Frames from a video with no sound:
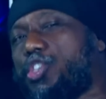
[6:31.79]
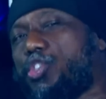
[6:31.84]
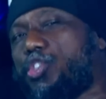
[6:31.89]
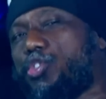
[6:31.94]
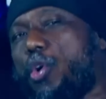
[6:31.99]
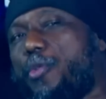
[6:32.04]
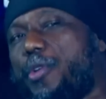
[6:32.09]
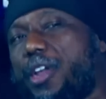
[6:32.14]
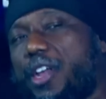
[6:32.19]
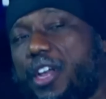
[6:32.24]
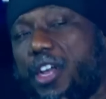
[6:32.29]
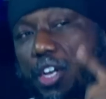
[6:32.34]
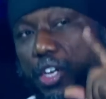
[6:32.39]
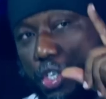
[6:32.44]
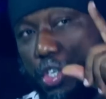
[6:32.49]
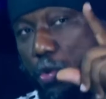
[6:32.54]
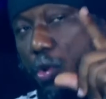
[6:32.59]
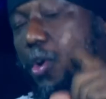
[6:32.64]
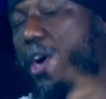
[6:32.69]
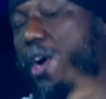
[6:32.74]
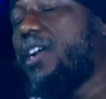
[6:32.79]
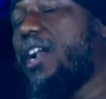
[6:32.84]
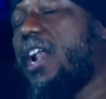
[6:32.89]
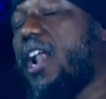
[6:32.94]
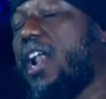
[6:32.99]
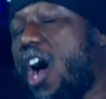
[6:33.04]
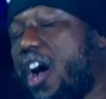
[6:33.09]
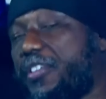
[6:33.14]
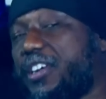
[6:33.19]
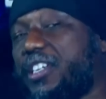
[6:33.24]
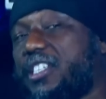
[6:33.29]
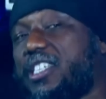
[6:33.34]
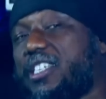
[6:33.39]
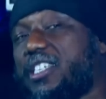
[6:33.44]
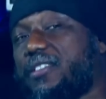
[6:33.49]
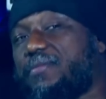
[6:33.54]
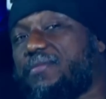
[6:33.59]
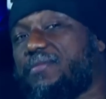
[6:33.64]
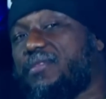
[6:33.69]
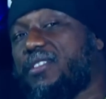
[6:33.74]
history. You're going to love
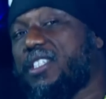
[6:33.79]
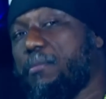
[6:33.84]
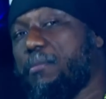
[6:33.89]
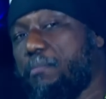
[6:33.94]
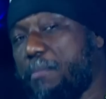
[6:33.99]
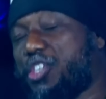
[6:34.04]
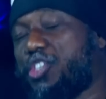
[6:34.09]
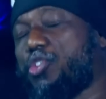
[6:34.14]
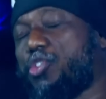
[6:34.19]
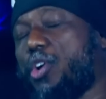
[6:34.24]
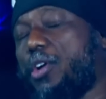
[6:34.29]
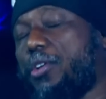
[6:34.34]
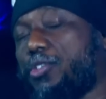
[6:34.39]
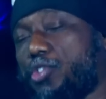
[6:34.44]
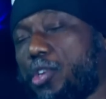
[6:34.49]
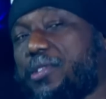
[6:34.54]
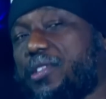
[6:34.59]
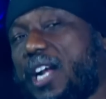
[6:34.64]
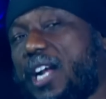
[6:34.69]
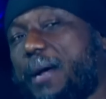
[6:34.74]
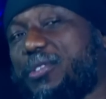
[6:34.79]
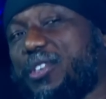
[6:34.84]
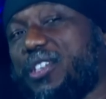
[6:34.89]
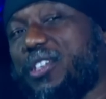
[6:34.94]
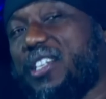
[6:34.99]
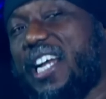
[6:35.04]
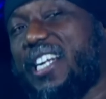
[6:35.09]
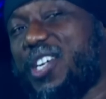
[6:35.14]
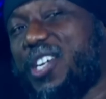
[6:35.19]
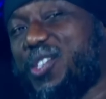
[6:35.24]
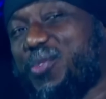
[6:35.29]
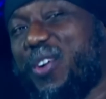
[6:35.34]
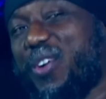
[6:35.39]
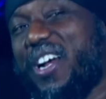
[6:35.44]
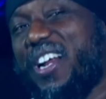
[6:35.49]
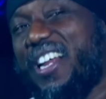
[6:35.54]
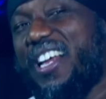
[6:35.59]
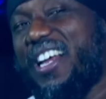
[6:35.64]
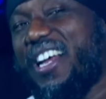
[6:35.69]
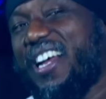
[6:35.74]
it. Make sure you subscribe to that as
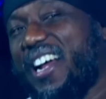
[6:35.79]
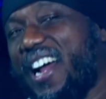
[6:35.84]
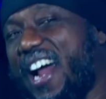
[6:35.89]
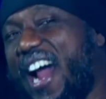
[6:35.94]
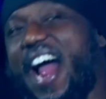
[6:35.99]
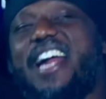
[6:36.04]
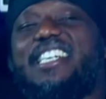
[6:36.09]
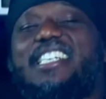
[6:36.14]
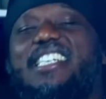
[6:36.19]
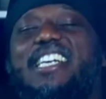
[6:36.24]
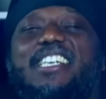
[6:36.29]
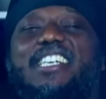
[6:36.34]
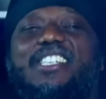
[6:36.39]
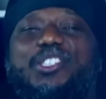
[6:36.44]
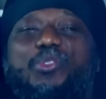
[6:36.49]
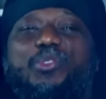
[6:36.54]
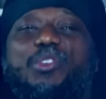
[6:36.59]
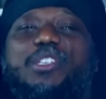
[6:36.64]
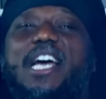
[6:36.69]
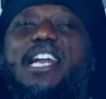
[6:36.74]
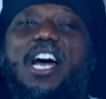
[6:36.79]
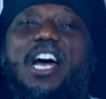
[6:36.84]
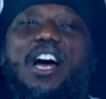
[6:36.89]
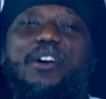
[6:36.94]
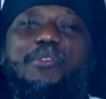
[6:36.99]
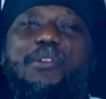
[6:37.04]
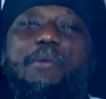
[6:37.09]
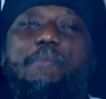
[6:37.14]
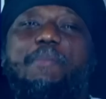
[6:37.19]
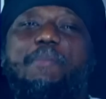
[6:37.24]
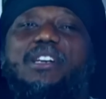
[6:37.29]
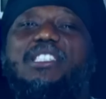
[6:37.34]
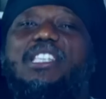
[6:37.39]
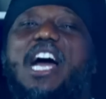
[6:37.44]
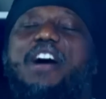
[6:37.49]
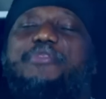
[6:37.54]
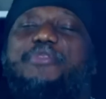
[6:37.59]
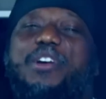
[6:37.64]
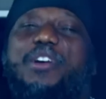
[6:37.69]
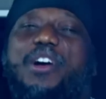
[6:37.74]
well. And together we
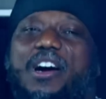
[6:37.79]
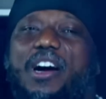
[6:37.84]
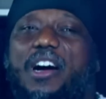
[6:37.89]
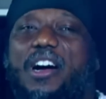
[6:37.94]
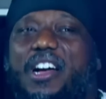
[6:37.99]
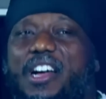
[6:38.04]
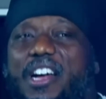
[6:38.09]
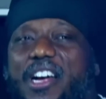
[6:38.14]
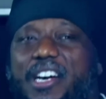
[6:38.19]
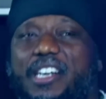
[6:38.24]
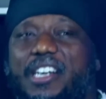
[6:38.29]
build Africa.